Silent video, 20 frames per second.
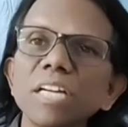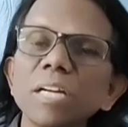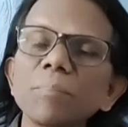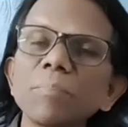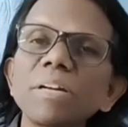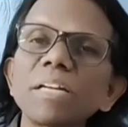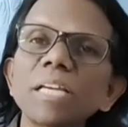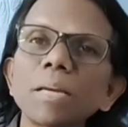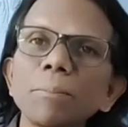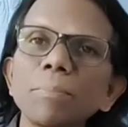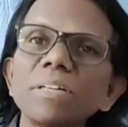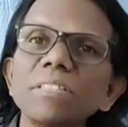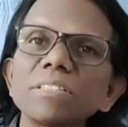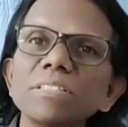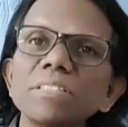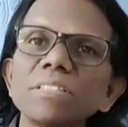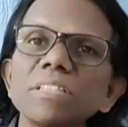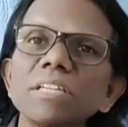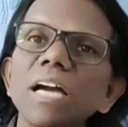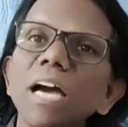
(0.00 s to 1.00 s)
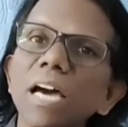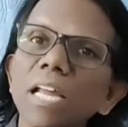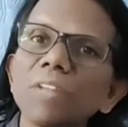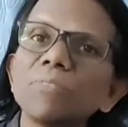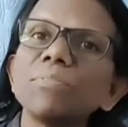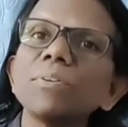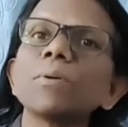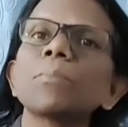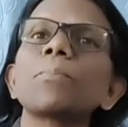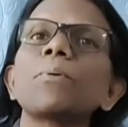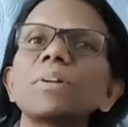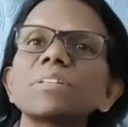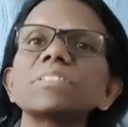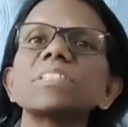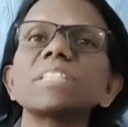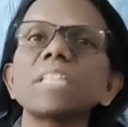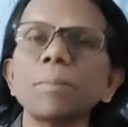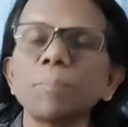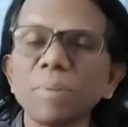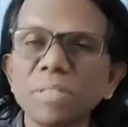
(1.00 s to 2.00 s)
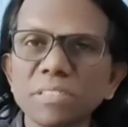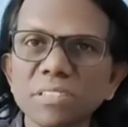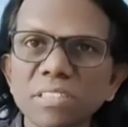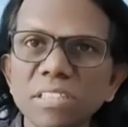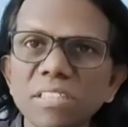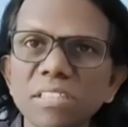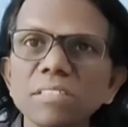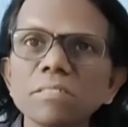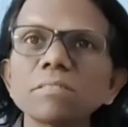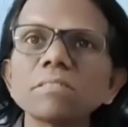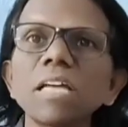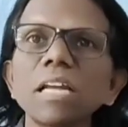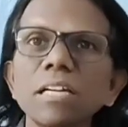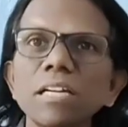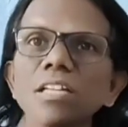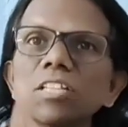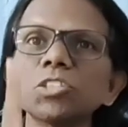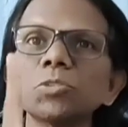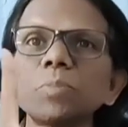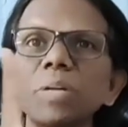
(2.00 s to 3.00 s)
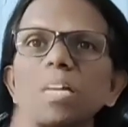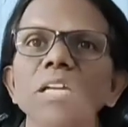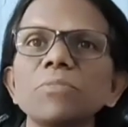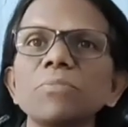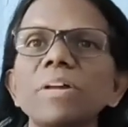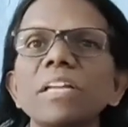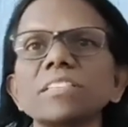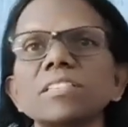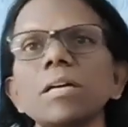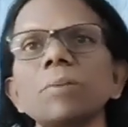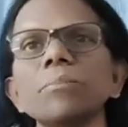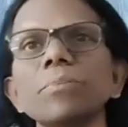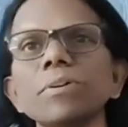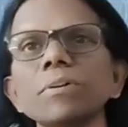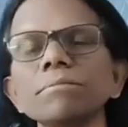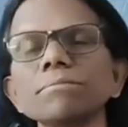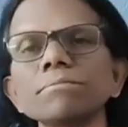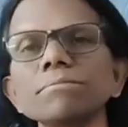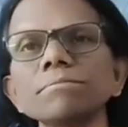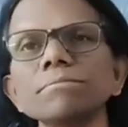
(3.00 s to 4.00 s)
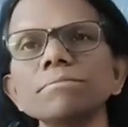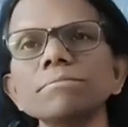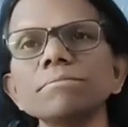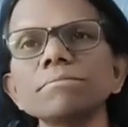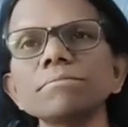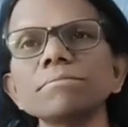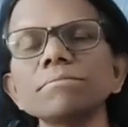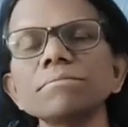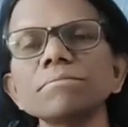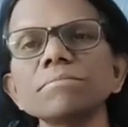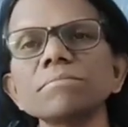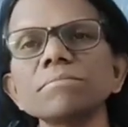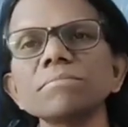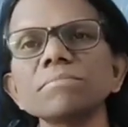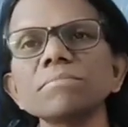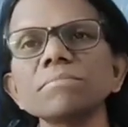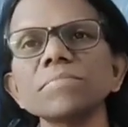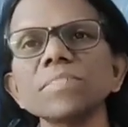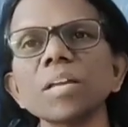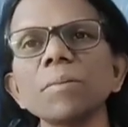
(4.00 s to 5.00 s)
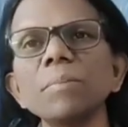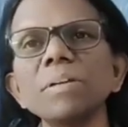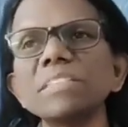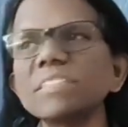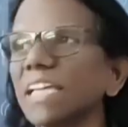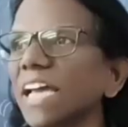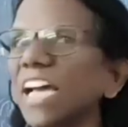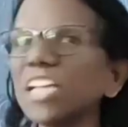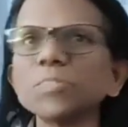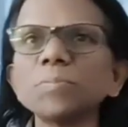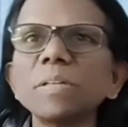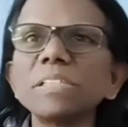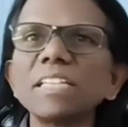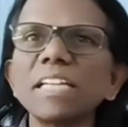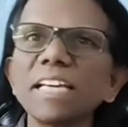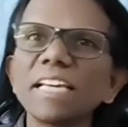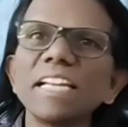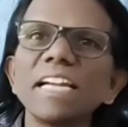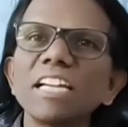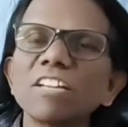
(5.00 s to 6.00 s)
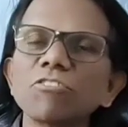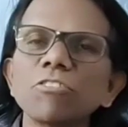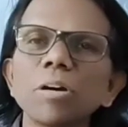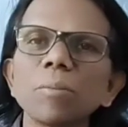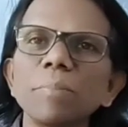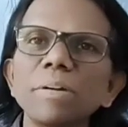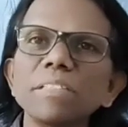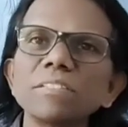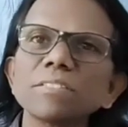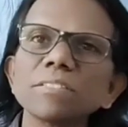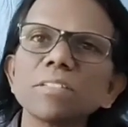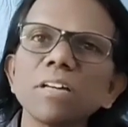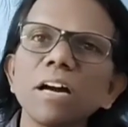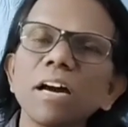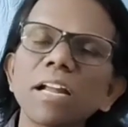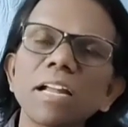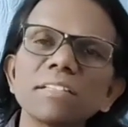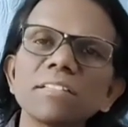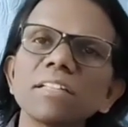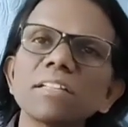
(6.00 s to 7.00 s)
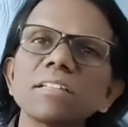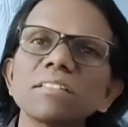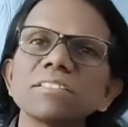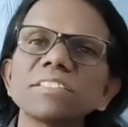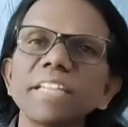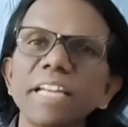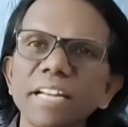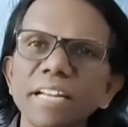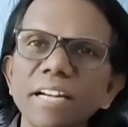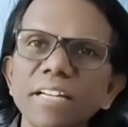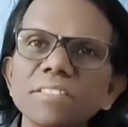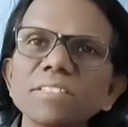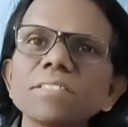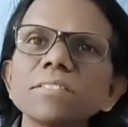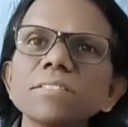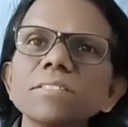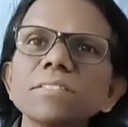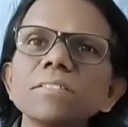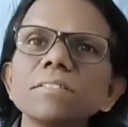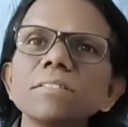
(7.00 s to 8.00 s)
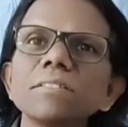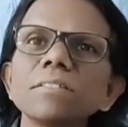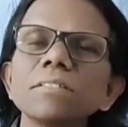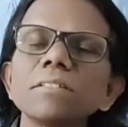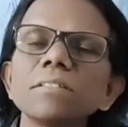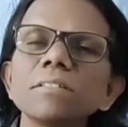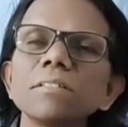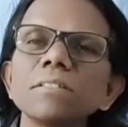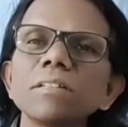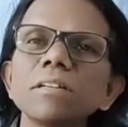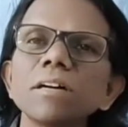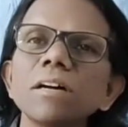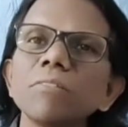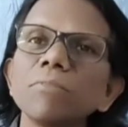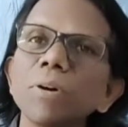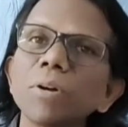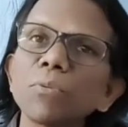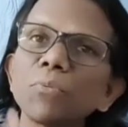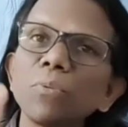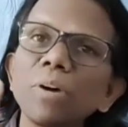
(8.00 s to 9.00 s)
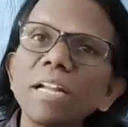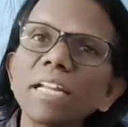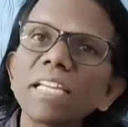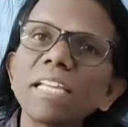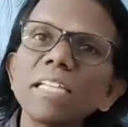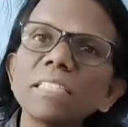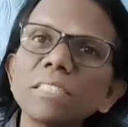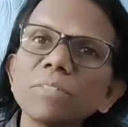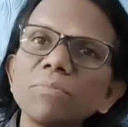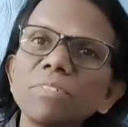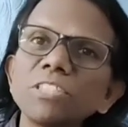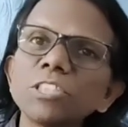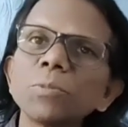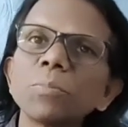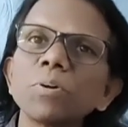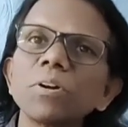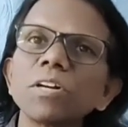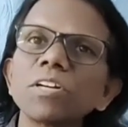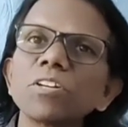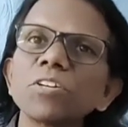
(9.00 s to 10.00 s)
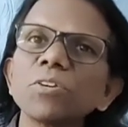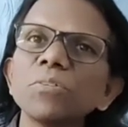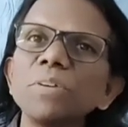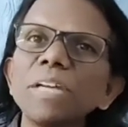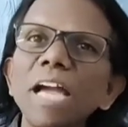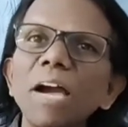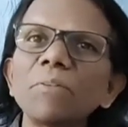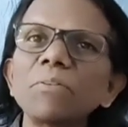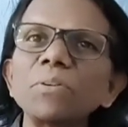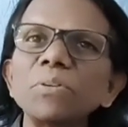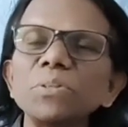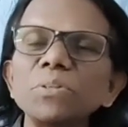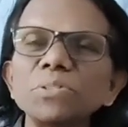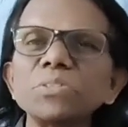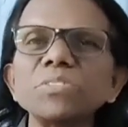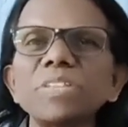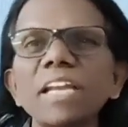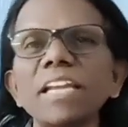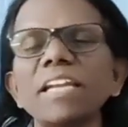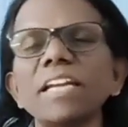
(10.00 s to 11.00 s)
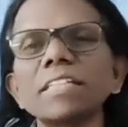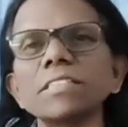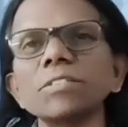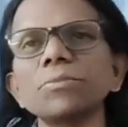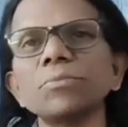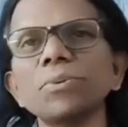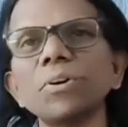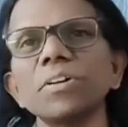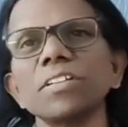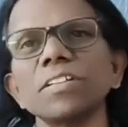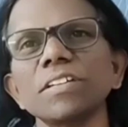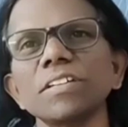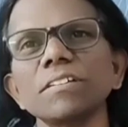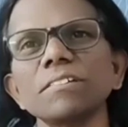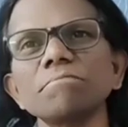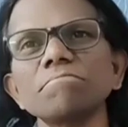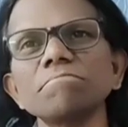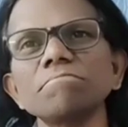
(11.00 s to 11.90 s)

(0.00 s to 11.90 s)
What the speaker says: treatment capacity or if your production capacity is 30 tons per day, for example, means as per the regulatory requirements or other standards, for 1 kg of finished product we have to use 10 liters of water.